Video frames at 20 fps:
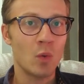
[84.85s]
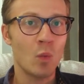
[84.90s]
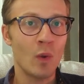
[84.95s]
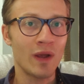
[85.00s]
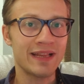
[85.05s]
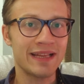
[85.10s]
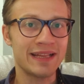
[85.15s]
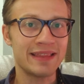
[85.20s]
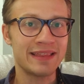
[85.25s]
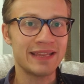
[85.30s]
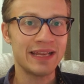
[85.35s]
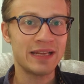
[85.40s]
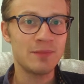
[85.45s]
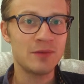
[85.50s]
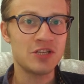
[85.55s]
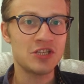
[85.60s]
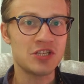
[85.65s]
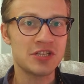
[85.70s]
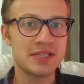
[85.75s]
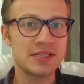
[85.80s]
Wait, let
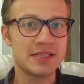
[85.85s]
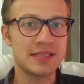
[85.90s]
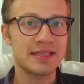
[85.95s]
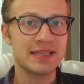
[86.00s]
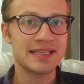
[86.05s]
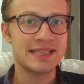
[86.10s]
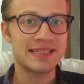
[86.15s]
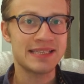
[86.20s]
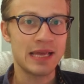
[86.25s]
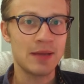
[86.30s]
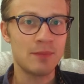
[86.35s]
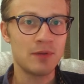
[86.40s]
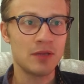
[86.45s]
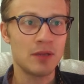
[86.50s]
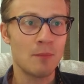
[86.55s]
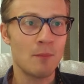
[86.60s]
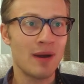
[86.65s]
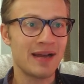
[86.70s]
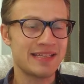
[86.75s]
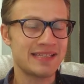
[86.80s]
me just
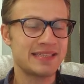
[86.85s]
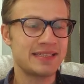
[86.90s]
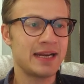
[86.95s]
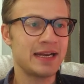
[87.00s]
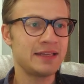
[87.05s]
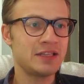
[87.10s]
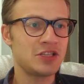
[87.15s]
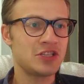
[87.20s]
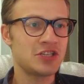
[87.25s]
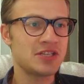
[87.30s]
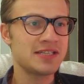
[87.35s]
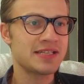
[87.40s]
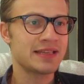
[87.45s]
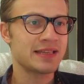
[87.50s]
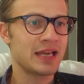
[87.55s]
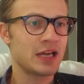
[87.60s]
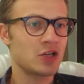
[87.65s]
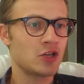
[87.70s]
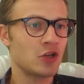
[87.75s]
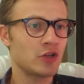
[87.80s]
disable my strategies.
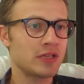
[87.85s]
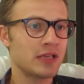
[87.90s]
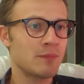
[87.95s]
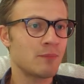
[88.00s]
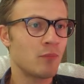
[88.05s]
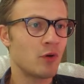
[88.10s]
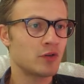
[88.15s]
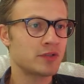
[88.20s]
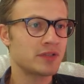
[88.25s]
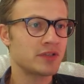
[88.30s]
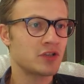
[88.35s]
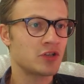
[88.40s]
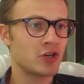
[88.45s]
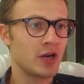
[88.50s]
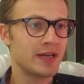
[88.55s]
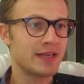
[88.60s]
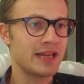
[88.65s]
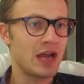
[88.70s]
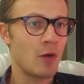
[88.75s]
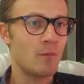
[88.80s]
They are not important
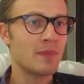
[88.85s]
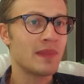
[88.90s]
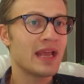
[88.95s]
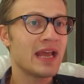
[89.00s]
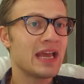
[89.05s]
right now.